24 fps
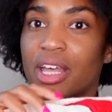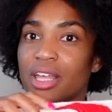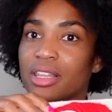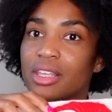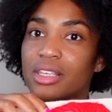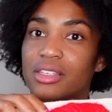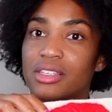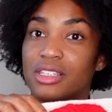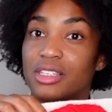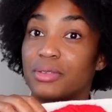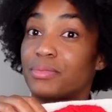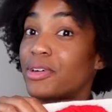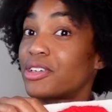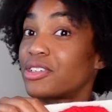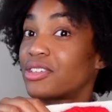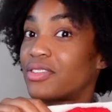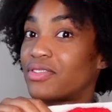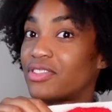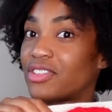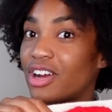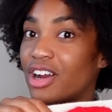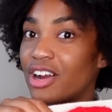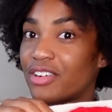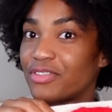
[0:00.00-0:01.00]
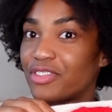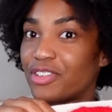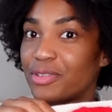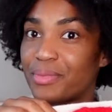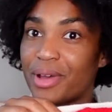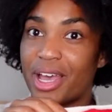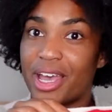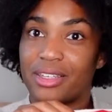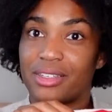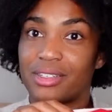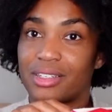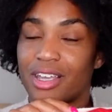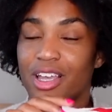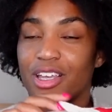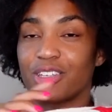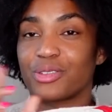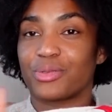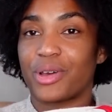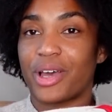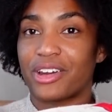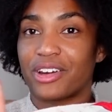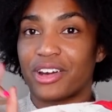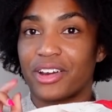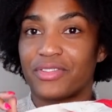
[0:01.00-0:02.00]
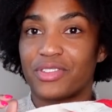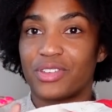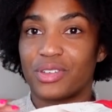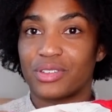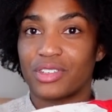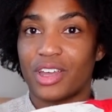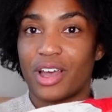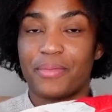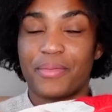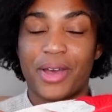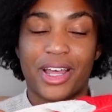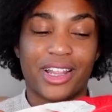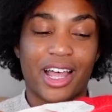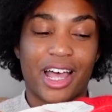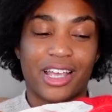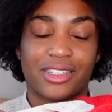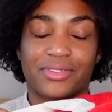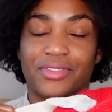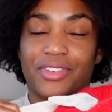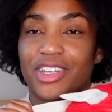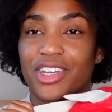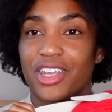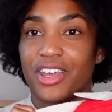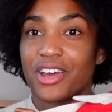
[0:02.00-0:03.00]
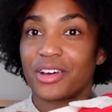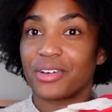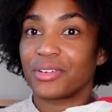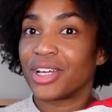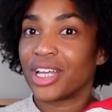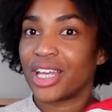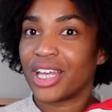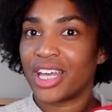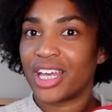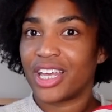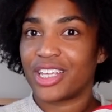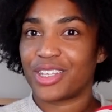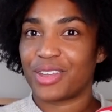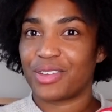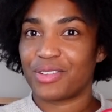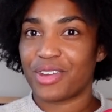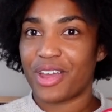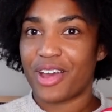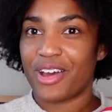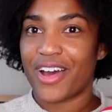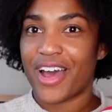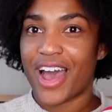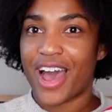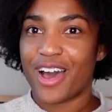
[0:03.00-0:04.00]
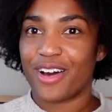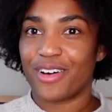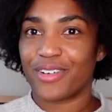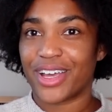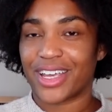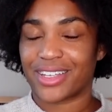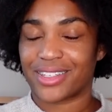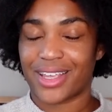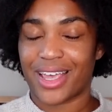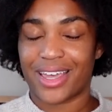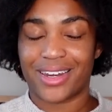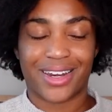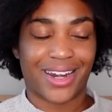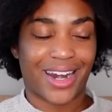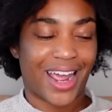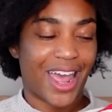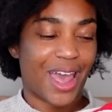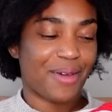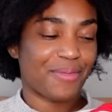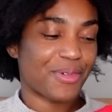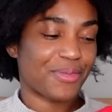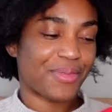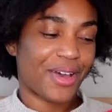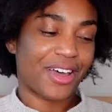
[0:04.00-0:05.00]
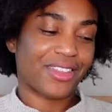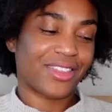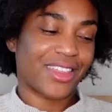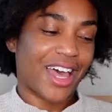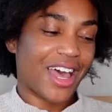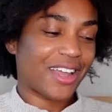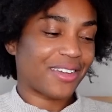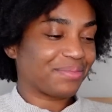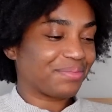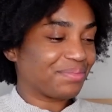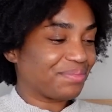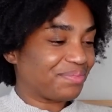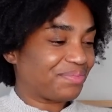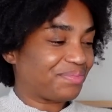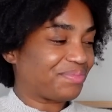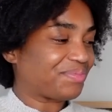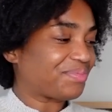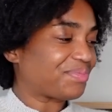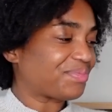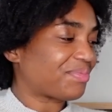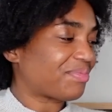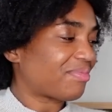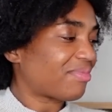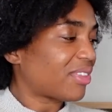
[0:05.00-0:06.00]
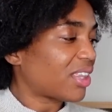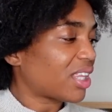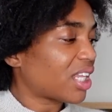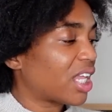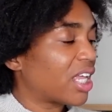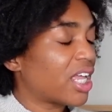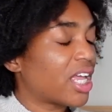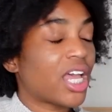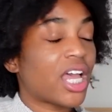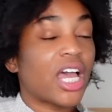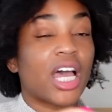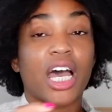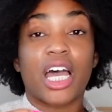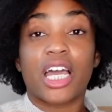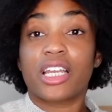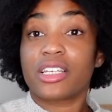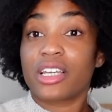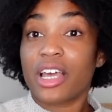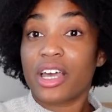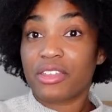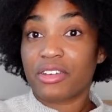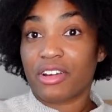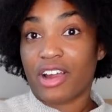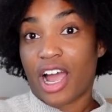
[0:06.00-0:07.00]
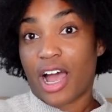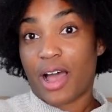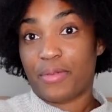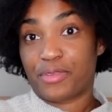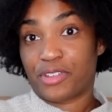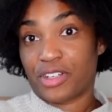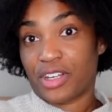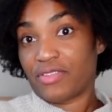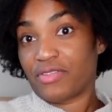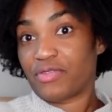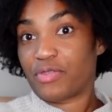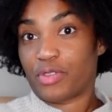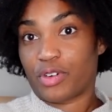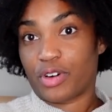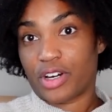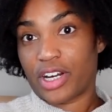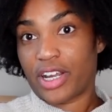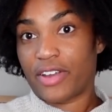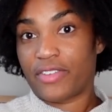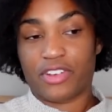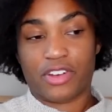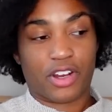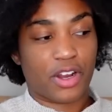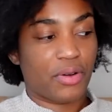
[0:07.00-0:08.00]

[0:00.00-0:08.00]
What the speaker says: This is a bunch of yarn from my Estelle sweater. If you saw my last video, you know how excited I am about that. Another option for if you're